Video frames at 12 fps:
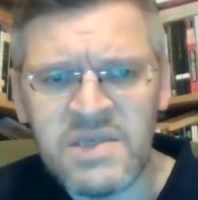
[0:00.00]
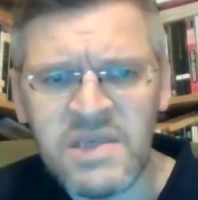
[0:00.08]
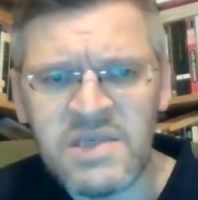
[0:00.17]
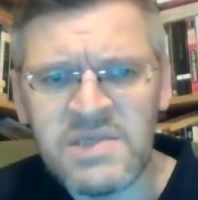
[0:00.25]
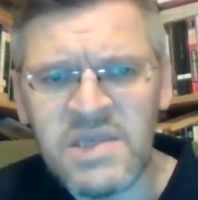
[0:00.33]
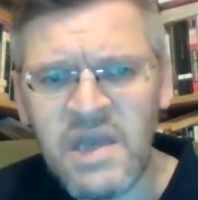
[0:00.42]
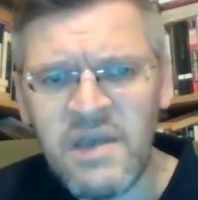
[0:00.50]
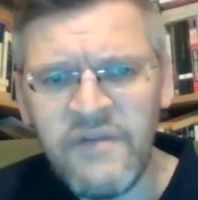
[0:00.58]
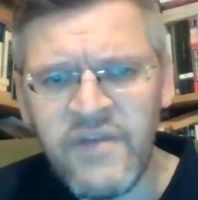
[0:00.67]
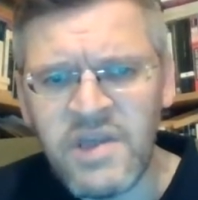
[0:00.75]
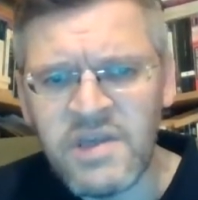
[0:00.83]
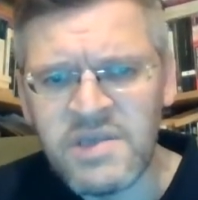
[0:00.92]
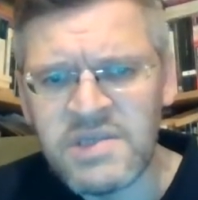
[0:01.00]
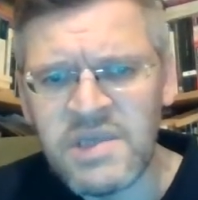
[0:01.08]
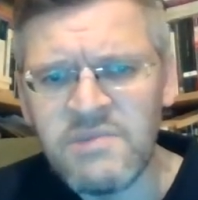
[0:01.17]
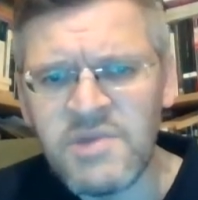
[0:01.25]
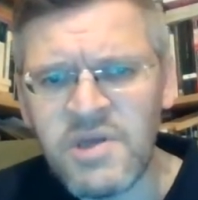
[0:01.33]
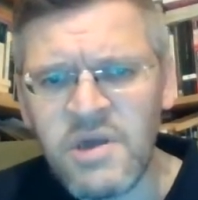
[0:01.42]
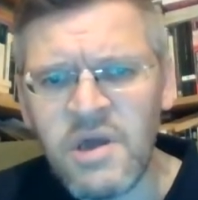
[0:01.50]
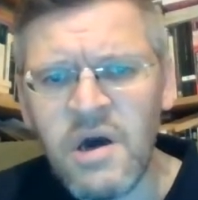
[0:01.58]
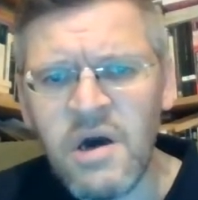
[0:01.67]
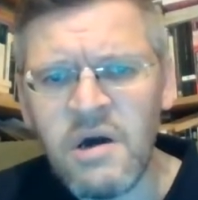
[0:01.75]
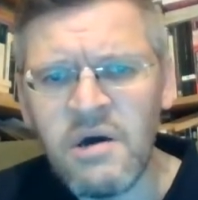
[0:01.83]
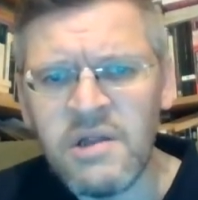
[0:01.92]
and its fingers seemed to
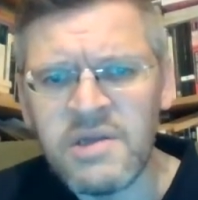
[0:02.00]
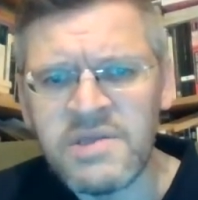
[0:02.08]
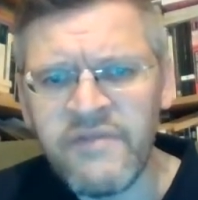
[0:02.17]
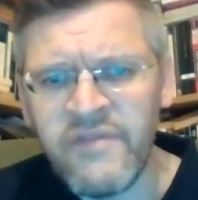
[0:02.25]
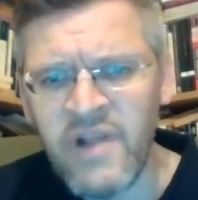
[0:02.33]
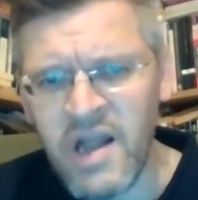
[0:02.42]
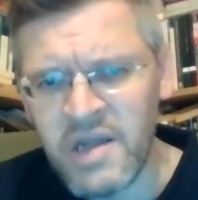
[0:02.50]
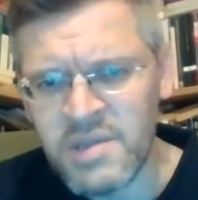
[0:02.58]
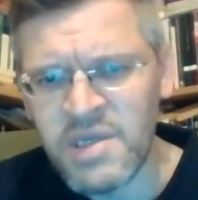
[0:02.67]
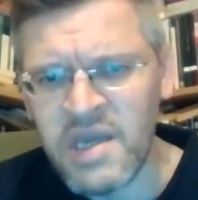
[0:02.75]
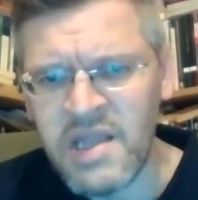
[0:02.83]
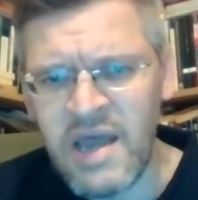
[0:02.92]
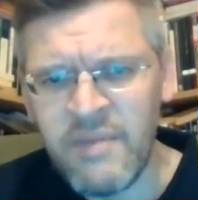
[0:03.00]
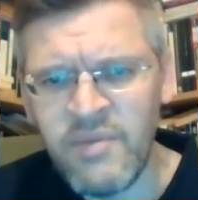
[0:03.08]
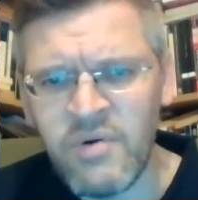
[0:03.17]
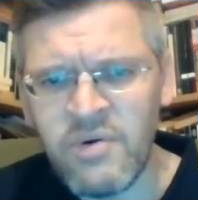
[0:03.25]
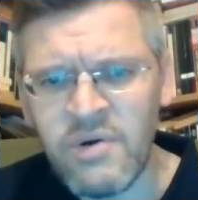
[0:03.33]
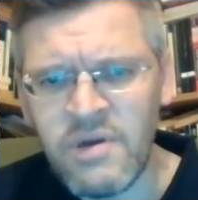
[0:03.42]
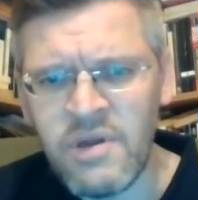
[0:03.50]
curl as if clutching an apple.